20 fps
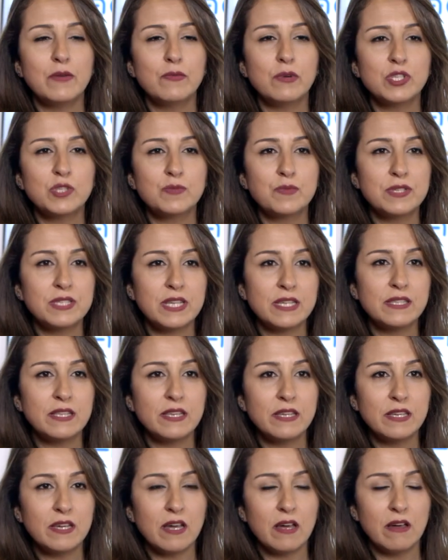I was
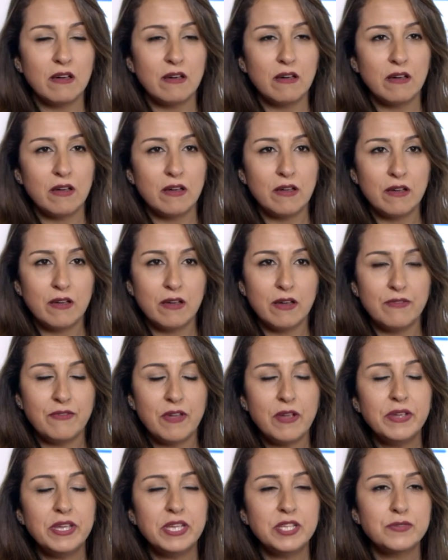presenting a
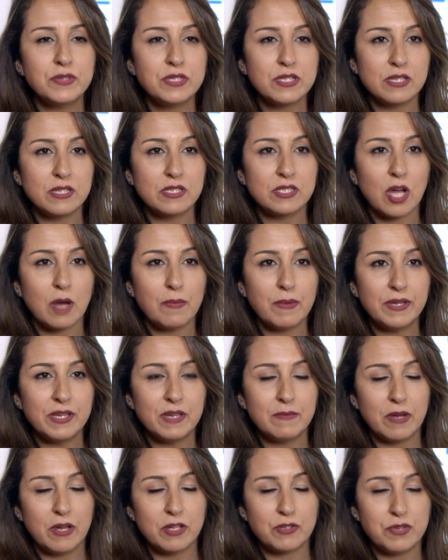very interesting topic
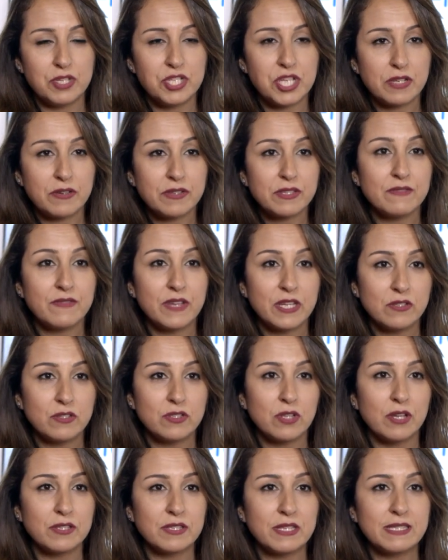about regenerative
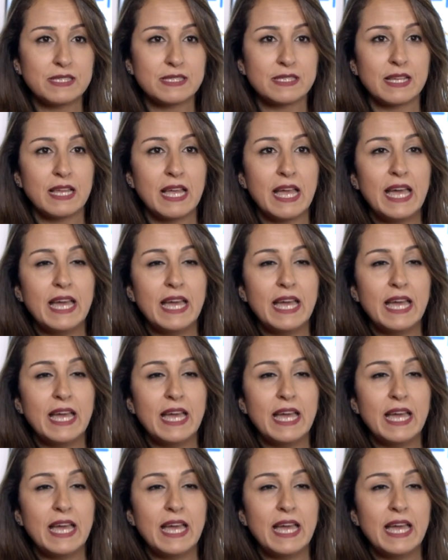endodontics,